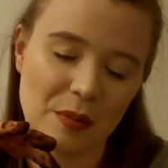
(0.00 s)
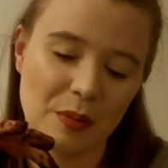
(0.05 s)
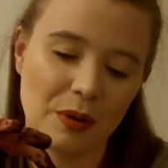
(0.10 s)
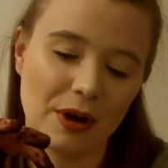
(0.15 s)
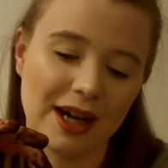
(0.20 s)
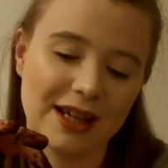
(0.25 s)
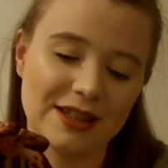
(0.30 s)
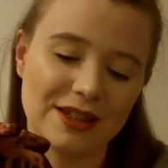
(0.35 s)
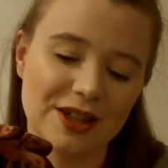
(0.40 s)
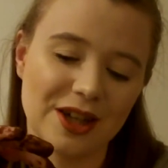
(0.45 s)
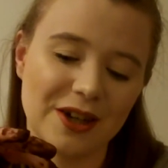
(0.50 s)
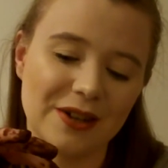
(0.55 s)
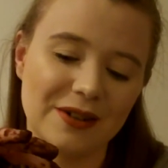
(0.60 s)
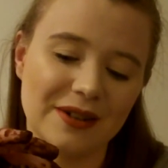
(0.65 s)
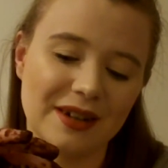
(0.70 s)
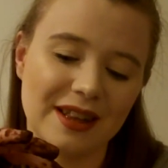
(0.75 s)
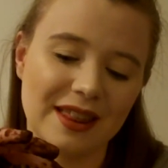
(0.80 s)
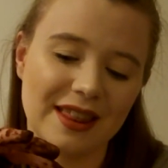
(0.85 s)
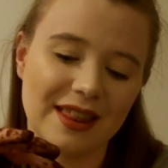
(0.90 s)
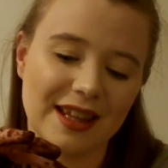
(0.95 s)
but I don't
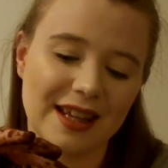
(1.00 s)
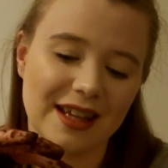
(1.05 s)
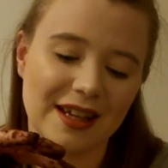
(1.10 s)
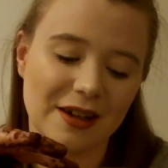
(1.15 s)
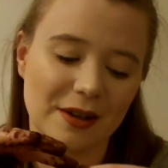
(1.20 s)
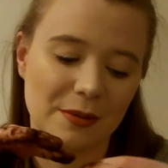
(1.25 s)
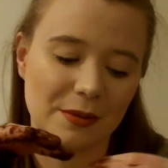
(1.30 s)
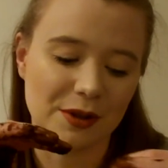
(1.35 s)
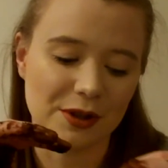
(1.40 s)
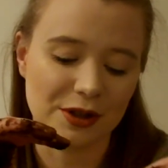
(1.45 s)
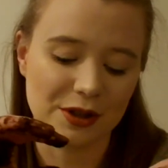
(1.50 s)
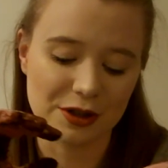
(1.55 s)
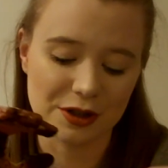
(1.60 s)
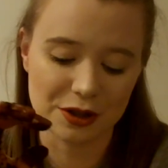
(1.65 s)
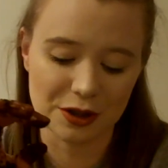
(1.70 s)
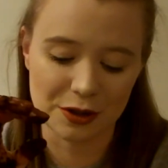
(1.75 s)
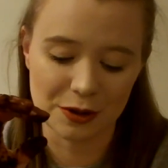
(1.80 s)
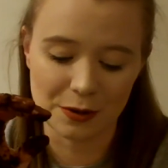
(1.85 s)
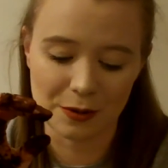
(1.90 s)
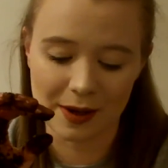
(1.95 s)
think I'm going to
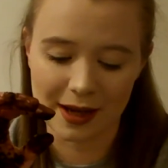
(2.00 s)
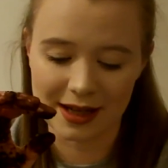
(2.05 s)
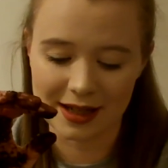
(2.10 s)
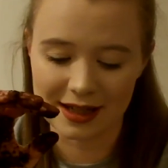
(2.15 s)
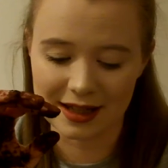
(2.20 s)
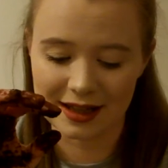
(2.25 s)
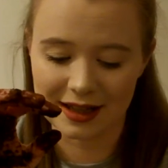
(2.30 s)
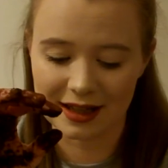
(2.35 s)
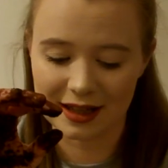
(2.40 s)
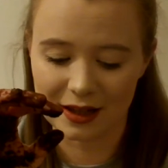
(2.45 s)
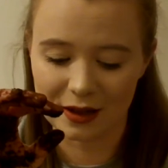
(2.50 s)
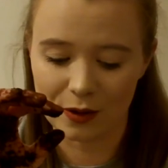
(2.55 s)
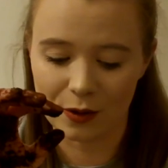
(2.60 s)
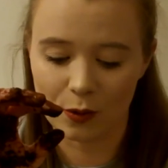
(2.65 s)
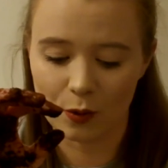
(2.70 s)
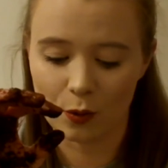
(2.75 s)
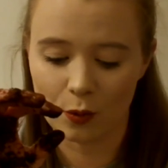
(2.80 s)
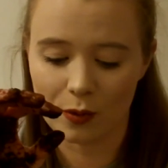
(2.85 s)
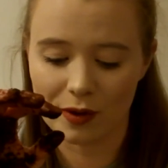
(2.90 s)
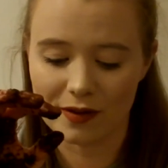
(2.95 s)
do anything
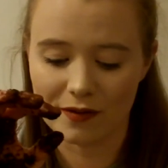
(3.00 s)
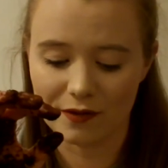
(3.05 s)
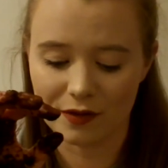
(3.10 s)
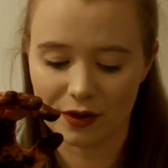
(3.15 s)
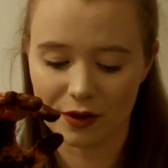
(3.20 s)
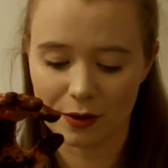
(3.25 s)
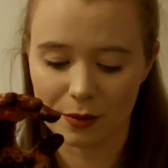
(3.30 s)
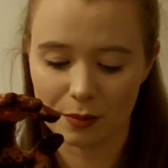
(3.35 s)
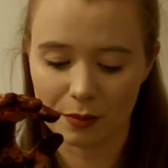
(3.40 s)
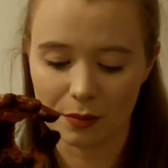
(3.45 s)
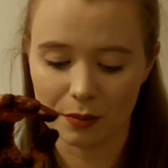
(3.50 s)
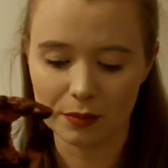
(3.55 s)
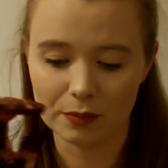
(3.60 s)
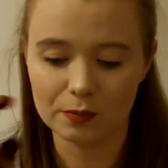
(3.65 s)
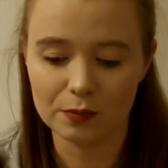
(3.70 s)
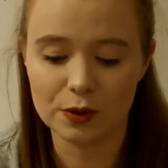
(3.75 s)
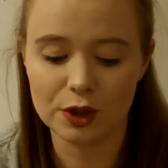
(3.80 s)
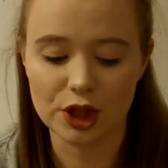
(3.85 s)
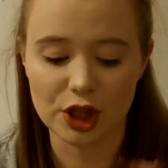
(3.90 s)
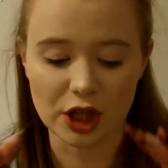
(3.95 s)
with them,
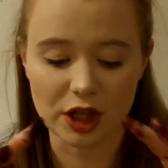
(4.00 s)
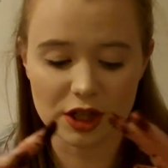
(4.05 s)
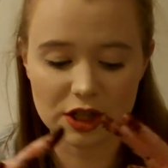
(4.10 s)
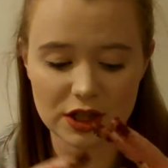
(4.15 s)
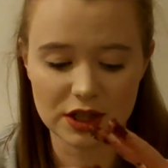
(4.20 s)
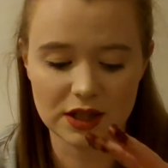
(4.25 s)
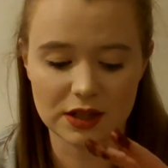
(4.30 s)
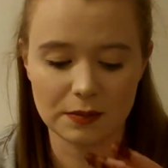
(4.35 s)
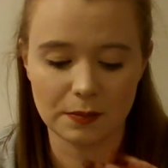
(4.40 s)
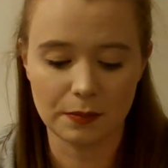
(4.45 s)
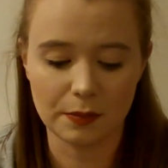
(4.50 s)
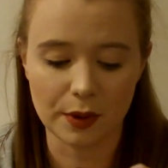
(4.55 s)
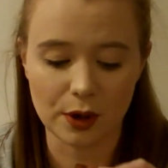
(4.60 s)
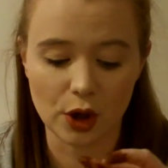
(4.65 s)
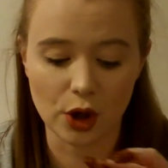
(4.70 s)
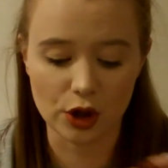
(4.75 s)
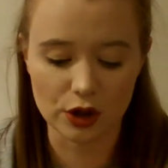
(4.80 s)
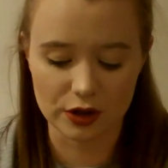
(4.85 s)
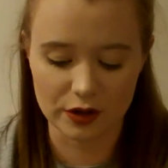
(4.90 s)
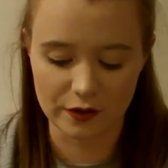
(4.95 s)
just
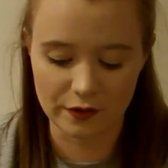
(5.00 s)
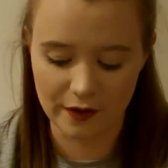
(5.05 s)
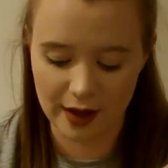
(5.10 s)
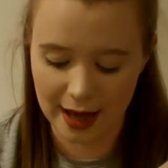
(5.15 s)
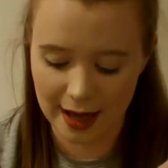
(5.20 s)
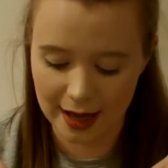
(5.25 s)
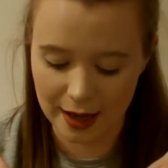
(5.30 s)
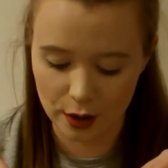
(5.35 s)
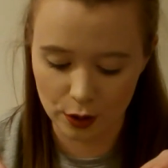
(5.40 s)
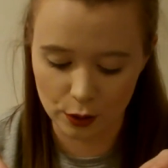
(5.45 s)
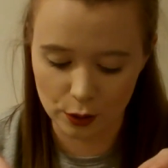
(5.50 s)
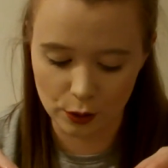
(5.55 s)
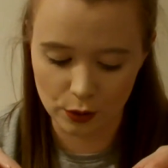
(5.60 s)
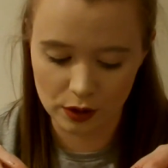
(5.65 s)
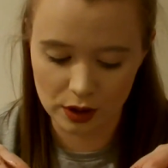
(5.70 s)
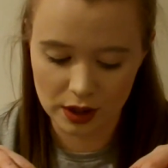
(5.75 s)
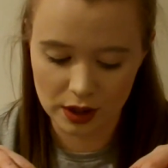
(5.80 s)
because of how